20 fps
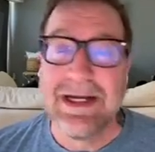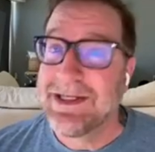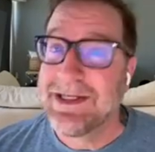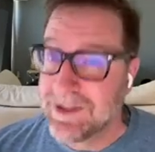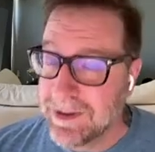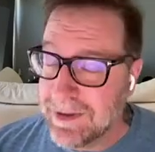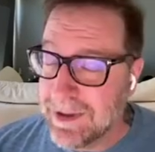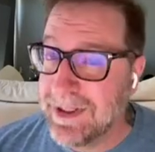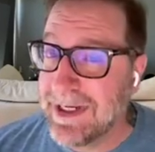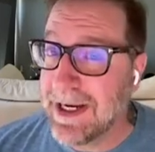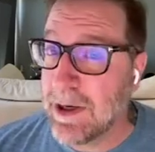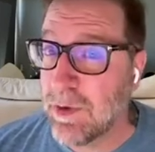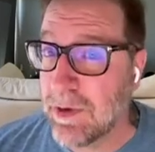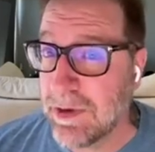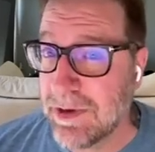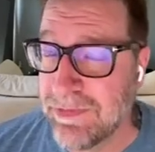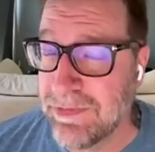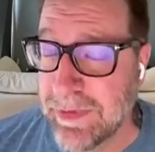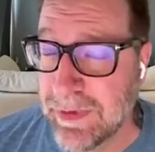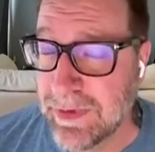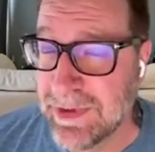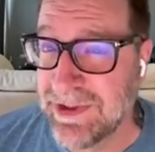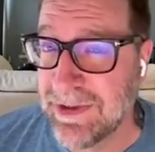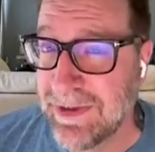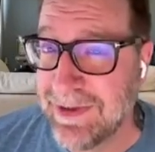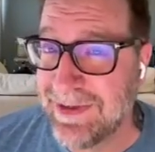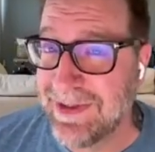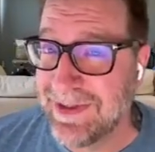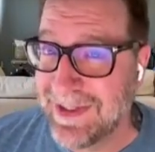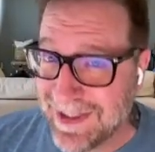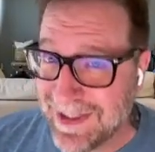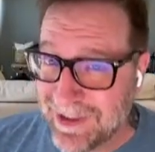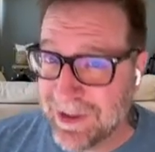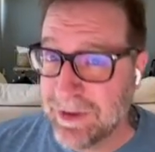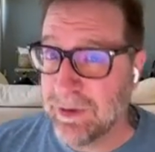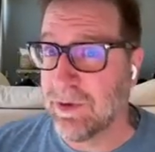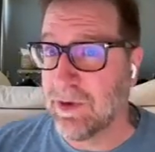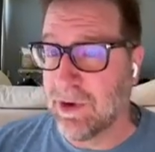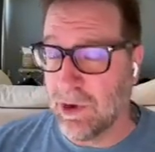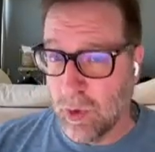So today we're going to focus on
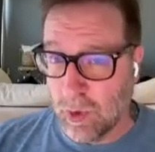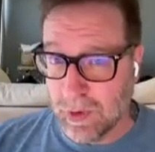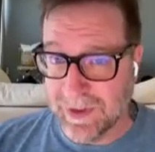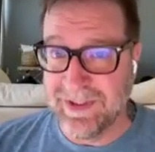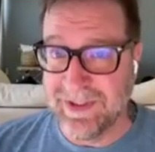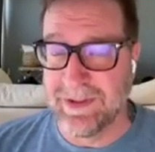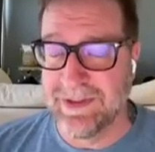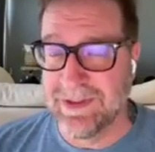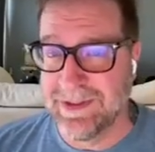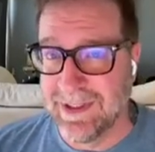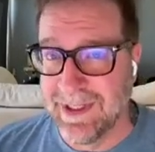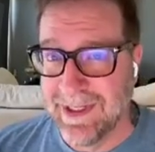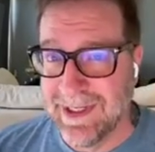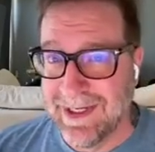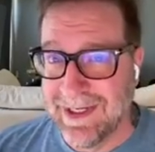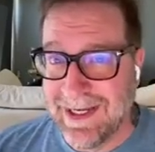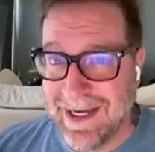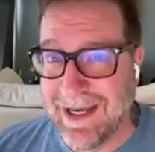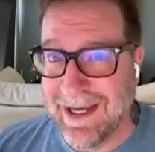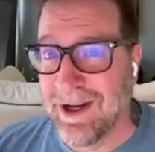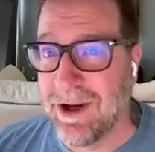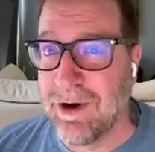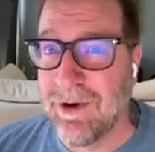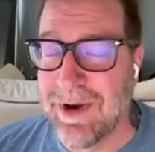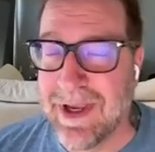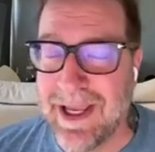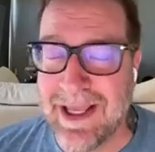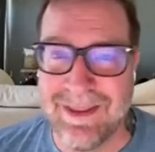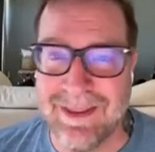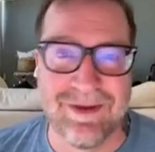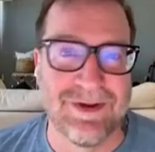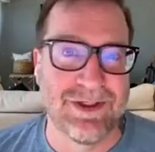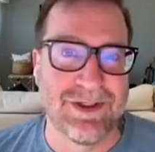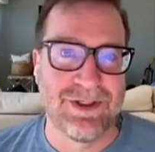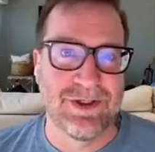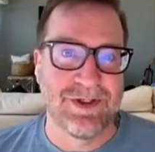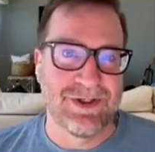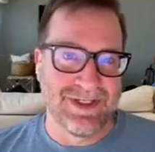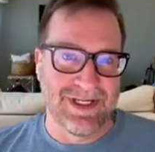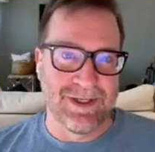digital courses, how to create those
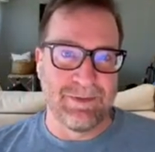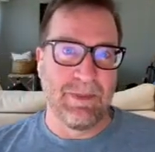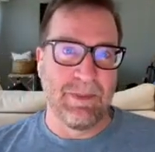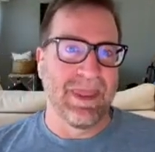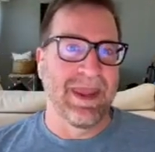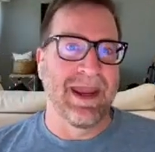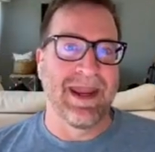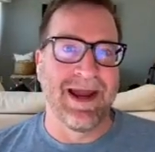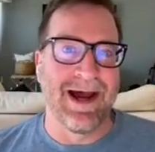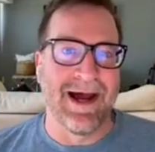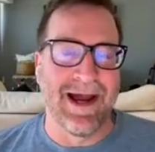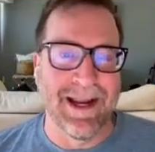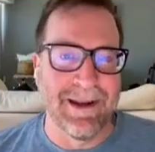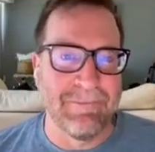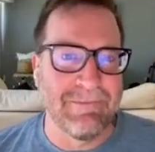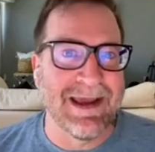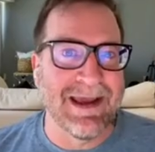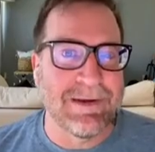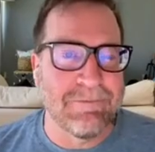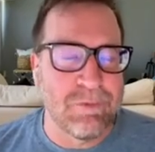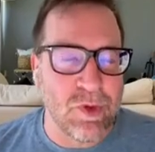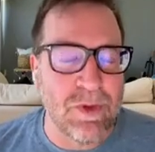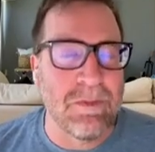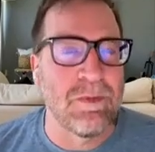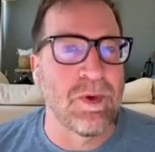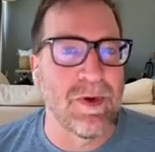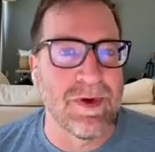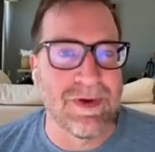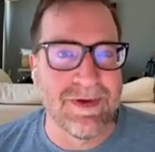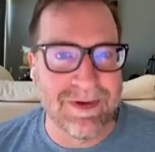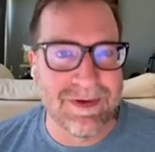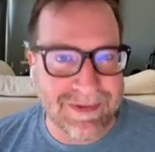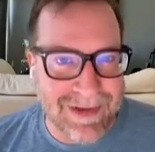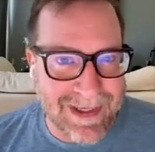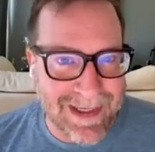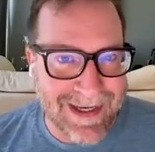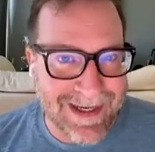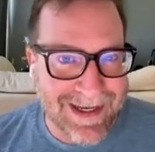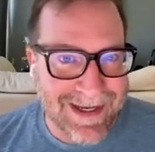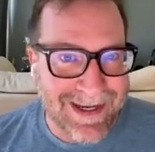using AI, and more
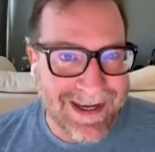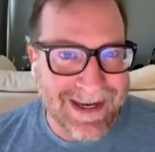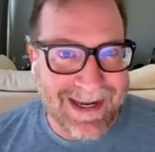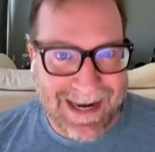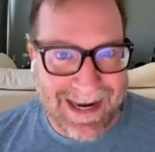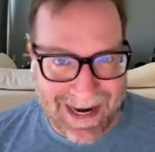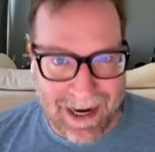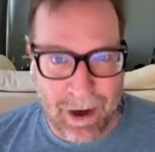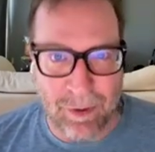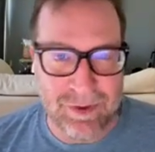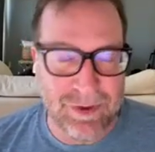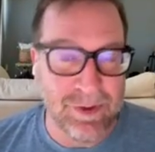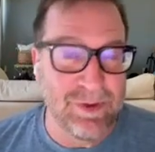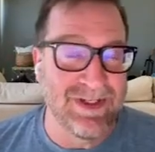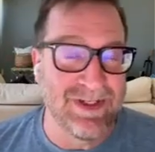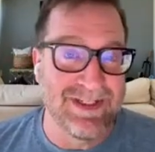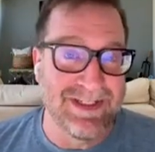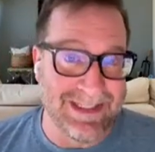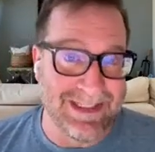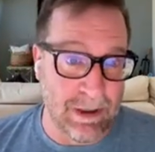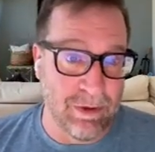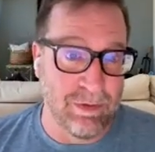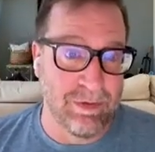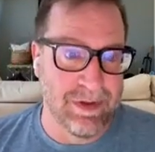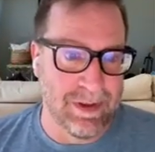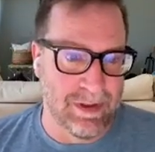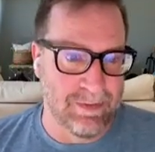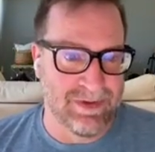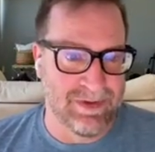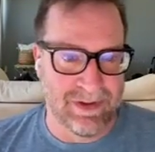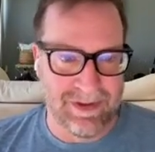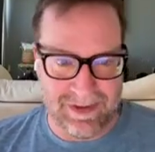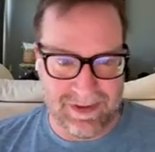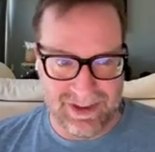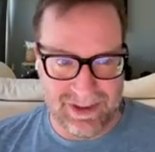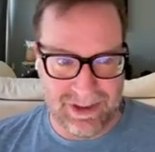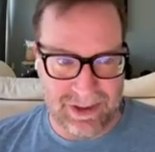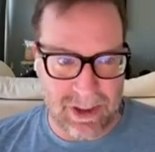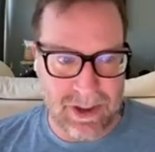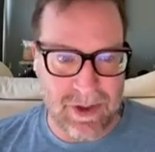importantly, how to sell them. So I'm going to
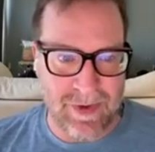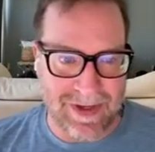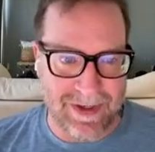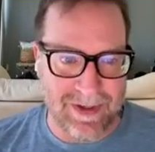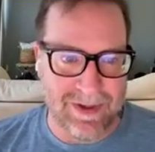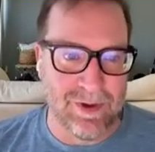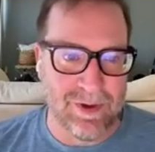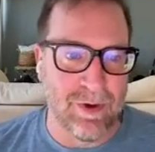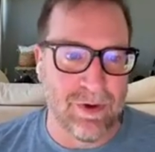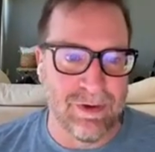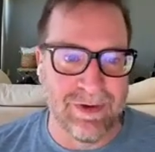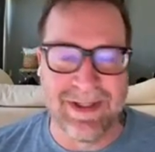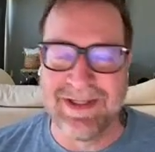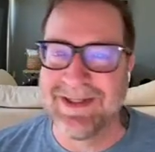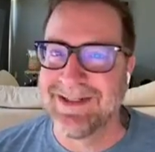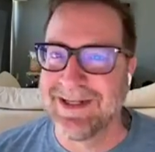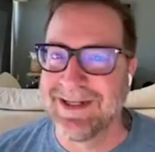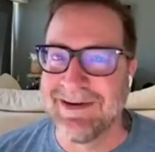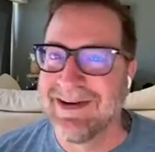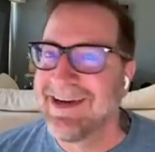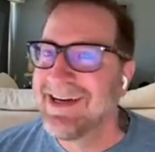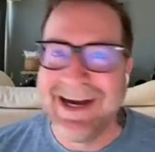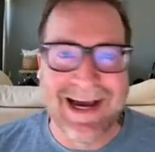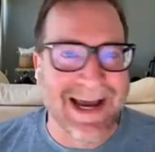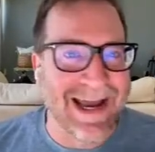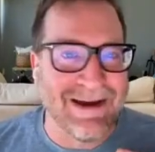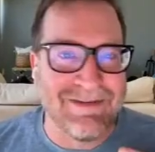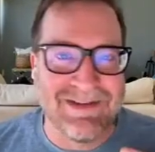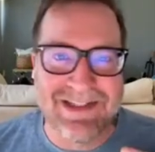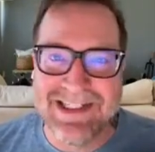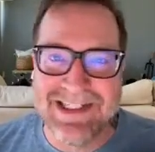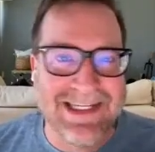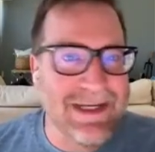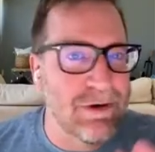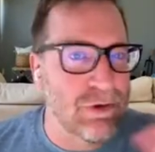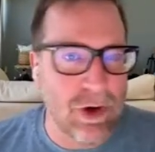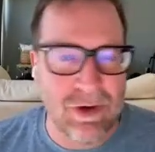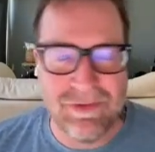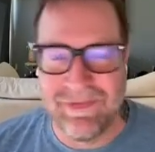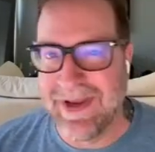show you how to do all of that stuff. I have
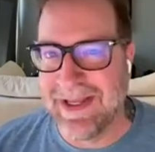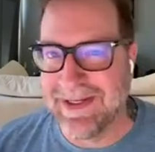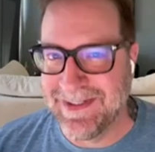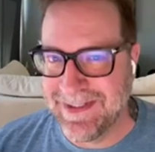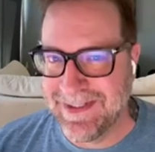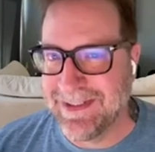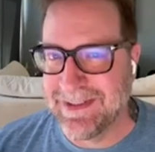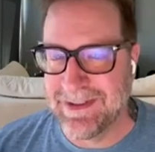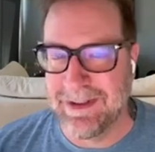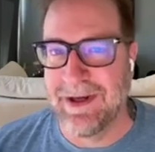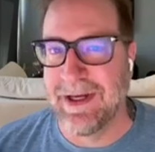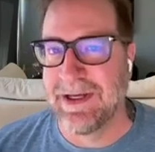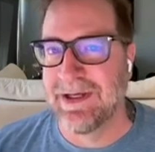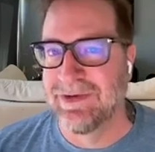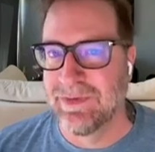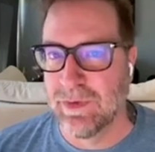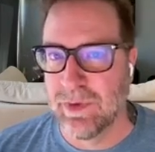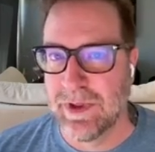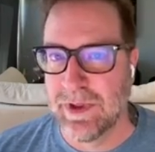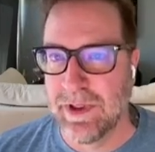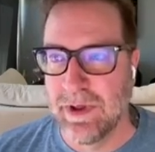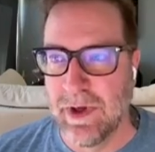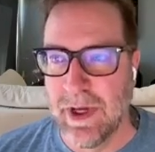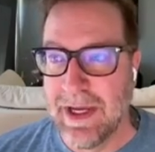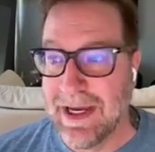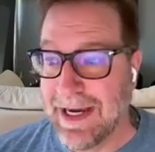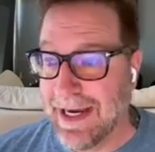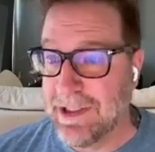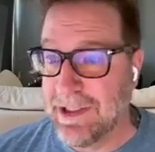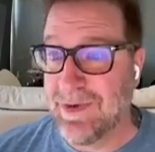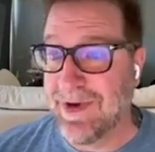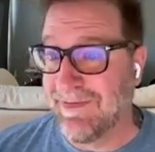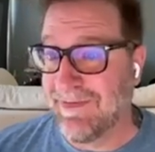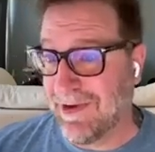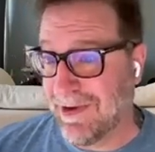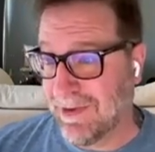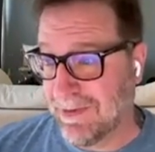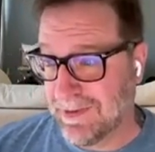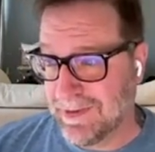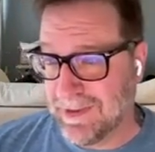zero fancy slides for you. I do have
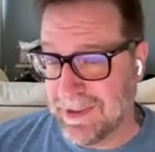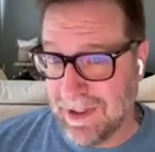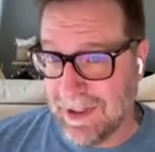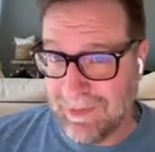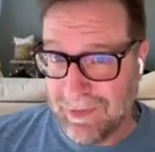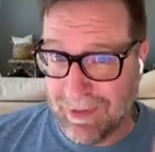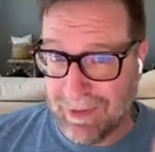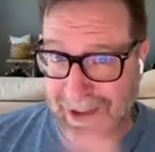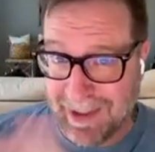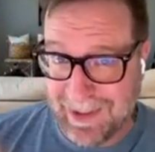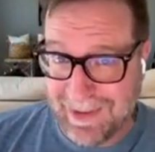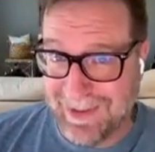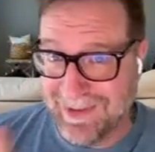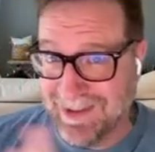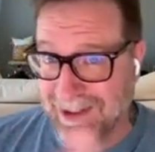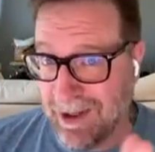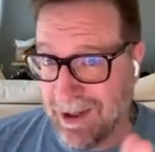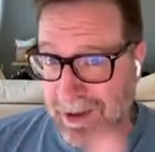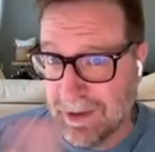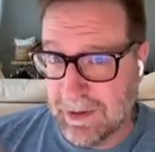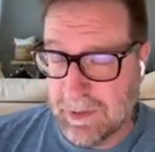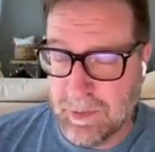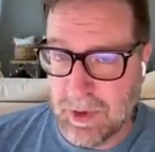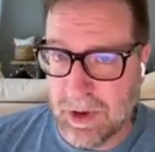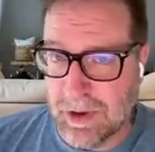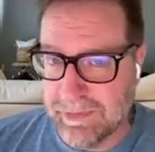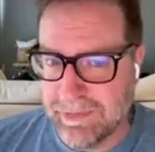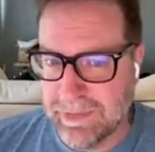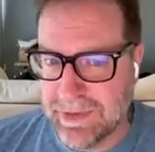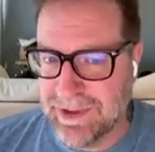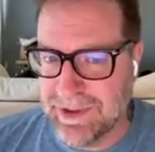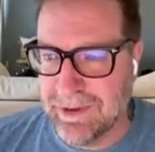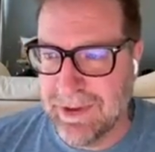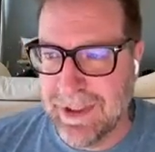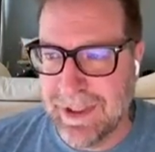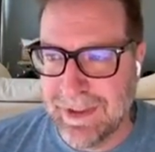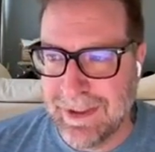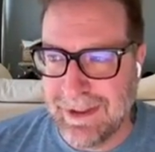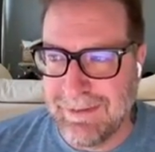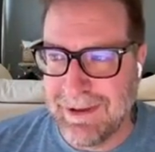other stuff on like this other part of the
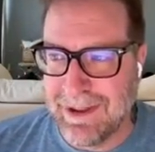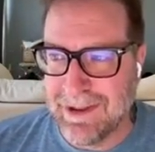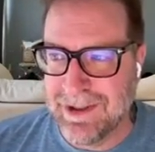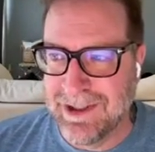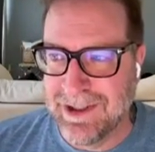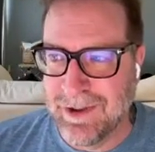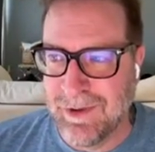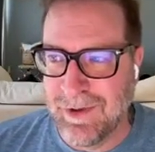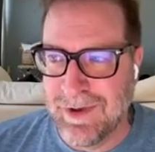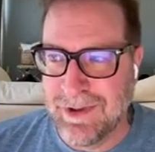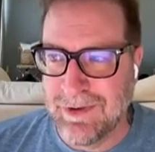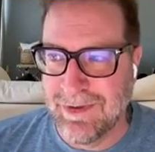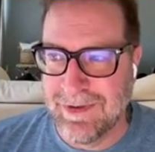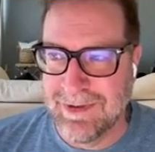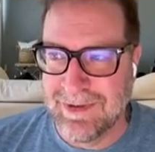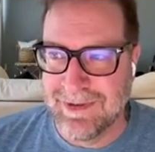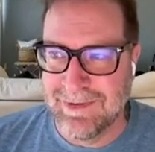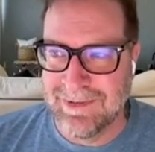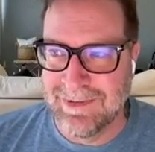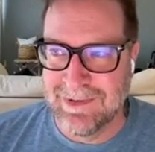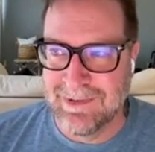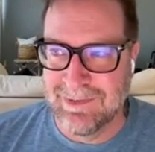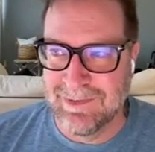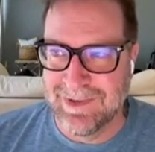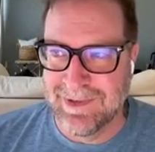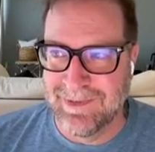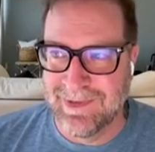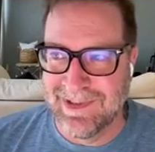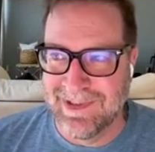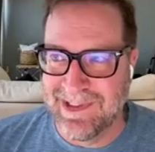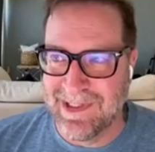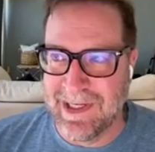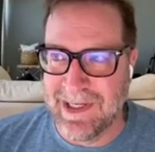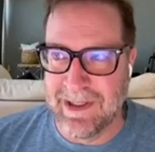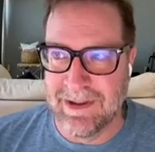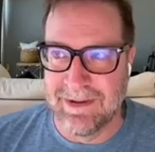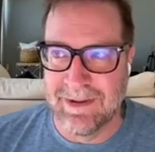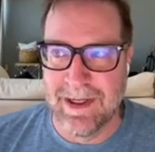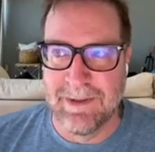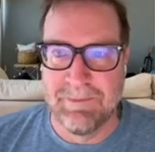screen that I'm not showing you. Oh, what's
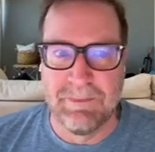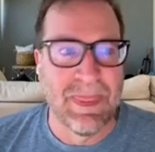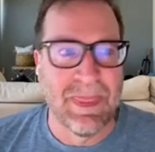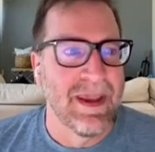that, right?